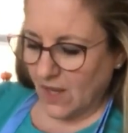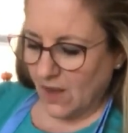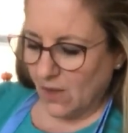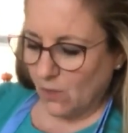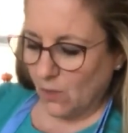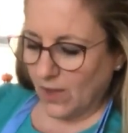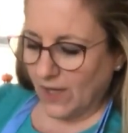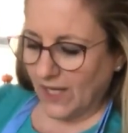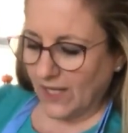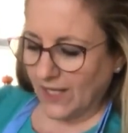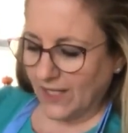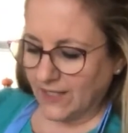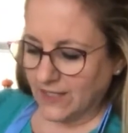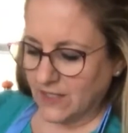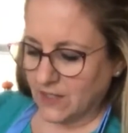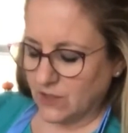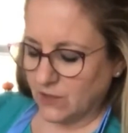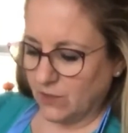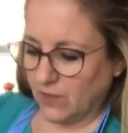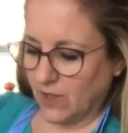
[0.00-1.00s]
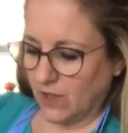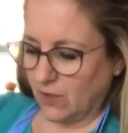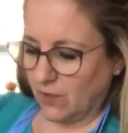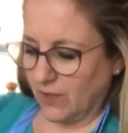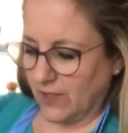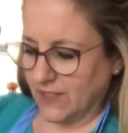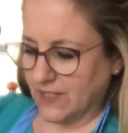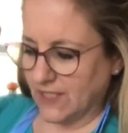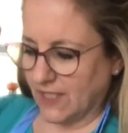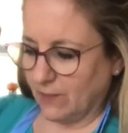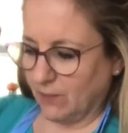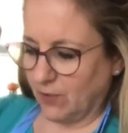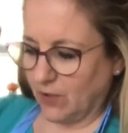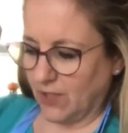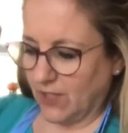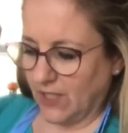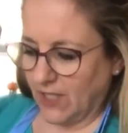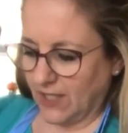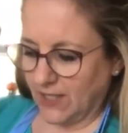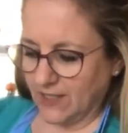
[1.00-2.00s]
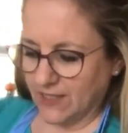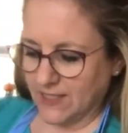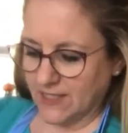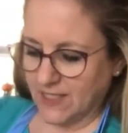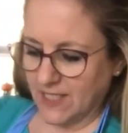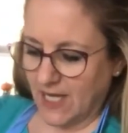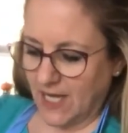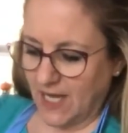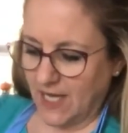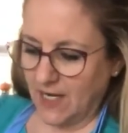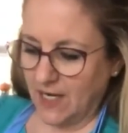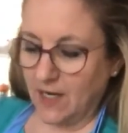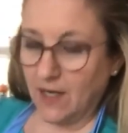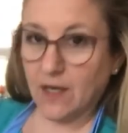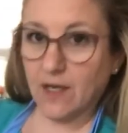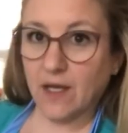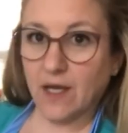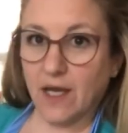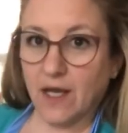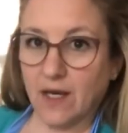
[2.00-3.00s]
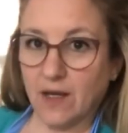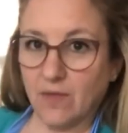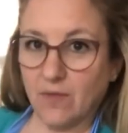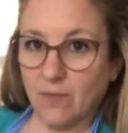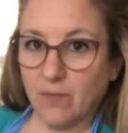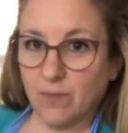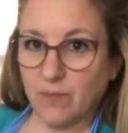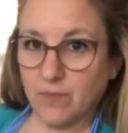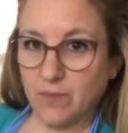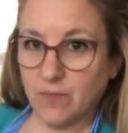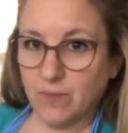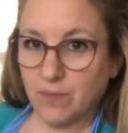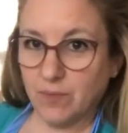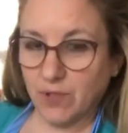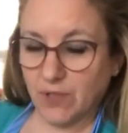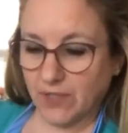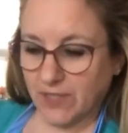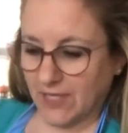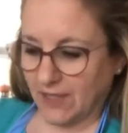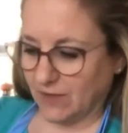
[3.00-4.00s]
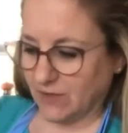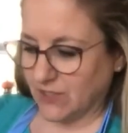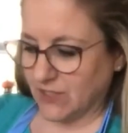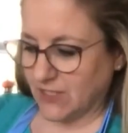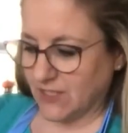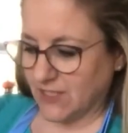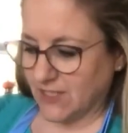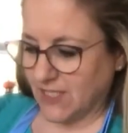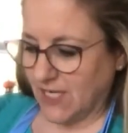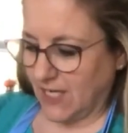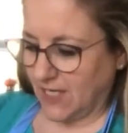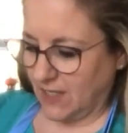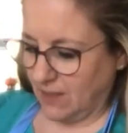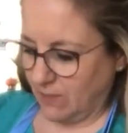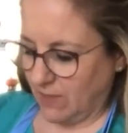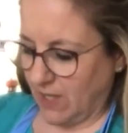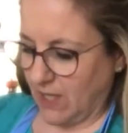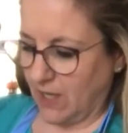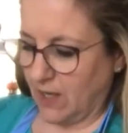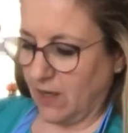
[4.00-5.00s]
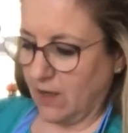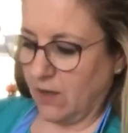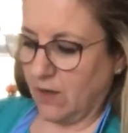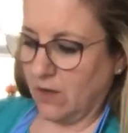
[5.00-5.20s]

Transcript: What I like to do though is I put it on its side and kind of pull it out just a tiny bit.